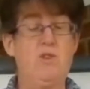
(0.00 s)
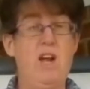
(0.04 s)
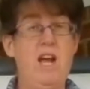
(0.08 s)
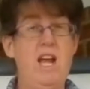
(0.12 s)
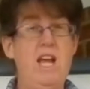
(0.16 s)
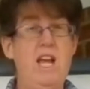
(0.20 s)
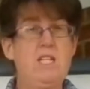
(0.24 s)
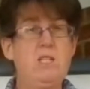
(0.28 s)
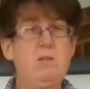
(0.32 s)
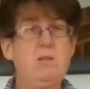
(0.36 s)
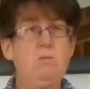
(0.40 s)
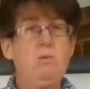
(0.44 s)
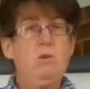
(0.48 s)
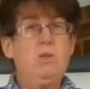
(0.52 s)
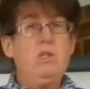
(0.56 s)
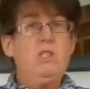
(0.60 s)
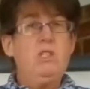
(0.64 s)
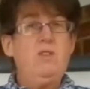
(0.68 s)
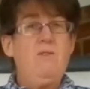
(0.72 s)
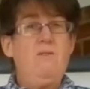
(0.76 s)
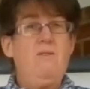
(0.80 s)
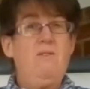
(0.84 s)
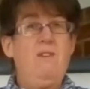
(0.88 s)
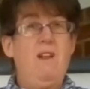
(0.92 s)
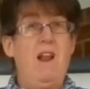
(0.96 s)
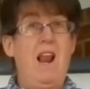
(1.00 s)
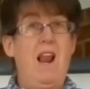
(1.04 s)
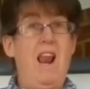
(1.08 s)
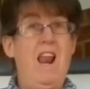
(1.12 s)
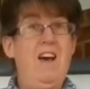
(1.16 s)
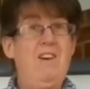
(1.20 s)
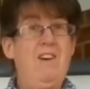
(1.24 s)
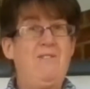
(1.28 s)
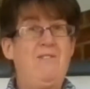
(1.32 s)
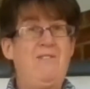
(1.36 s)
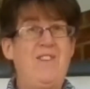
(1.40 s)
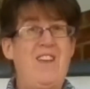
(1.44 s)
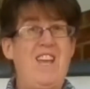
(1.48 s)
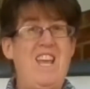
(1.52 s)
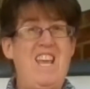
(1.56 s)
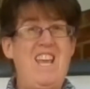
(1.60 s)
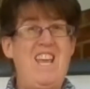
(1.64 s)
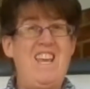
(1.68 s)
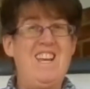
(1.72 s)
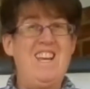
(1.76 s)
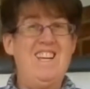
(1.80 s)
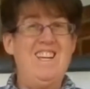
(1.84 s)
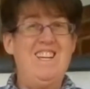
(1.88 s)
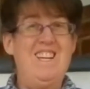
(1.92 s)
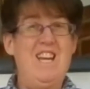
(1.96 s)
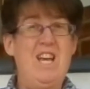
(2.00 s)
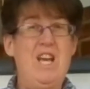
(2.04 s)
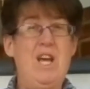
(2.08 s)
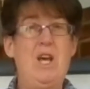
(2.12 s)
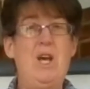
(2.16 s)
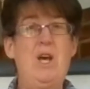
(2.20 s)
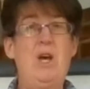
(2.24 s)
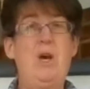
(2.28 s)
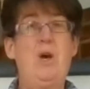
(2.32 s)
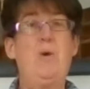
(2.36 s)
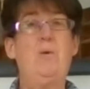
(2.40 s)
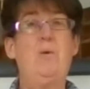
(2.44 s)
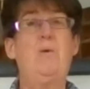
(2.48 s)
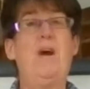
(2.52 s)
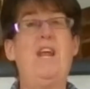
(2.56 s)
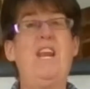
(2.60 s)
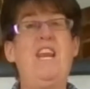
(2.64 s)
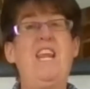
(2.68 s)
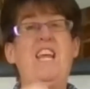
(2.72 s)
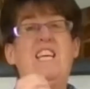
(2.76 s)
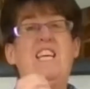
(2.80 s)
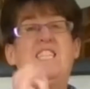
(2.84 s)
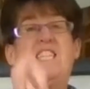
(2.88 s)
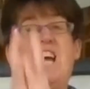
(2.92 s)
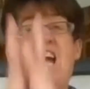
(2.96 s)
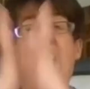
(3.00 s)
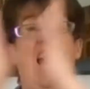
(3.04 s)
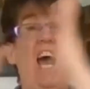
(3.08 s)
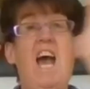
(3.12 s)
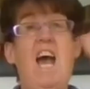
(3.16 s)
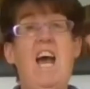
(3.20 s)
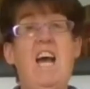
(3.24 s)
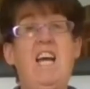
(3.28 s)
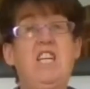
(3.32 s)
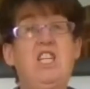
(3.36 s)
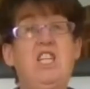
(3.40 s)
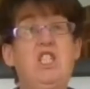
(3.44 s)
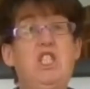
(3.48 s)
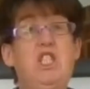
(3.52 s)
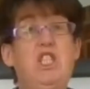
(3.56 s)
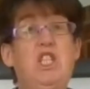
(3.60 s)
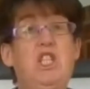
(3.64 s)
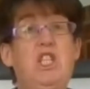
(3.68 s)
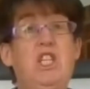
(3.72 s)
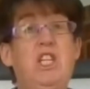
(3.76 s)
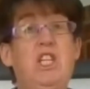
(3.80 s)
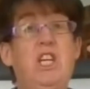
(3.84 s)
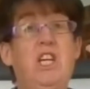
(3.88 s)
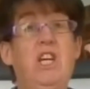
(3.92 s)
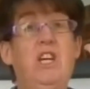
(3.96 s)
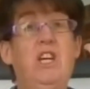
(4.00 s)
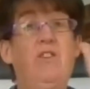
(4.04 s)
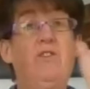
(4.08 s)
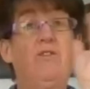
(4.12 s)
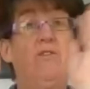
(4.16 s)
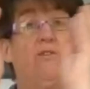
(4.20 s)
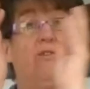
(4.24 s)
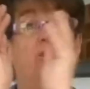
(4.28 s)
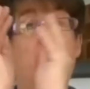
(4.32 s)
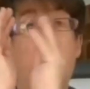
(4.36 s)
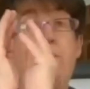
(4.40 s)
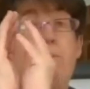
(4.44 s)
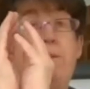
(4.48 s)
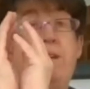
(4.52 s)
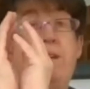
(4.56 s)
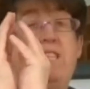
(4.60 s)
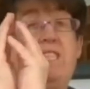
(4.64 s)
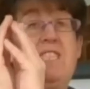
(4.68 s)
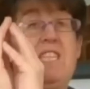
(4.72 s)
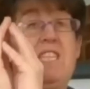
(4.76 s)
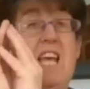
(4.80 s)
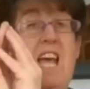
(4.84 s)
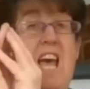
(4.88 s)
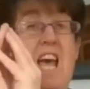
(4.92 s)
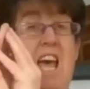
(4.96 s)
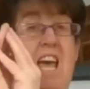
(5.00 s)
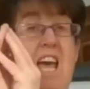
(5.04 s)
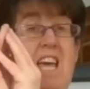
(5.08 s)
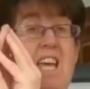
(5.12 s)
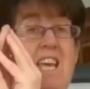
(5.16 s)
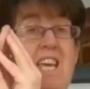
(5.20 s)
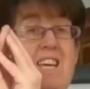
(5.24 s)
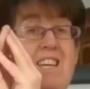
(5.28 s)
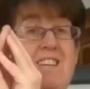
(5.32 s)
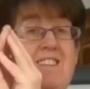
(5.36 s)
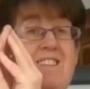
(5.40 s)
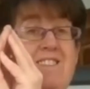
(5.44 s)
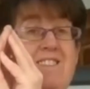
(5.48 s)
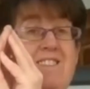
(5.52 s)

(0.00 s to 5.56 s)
Rex was fluffy when it hatched from its egg.